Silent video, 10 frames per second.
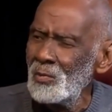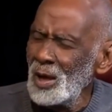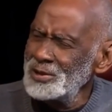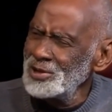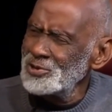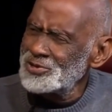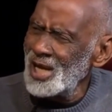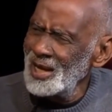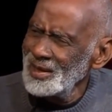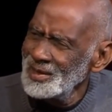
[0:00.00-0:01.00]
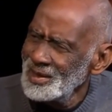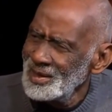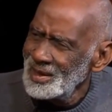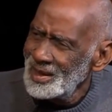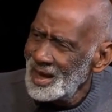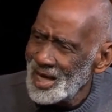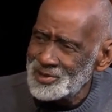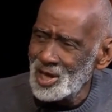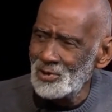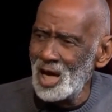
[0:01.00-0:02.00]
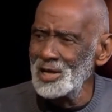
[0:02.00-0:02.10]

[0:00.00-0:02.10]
What did you say? I said, Your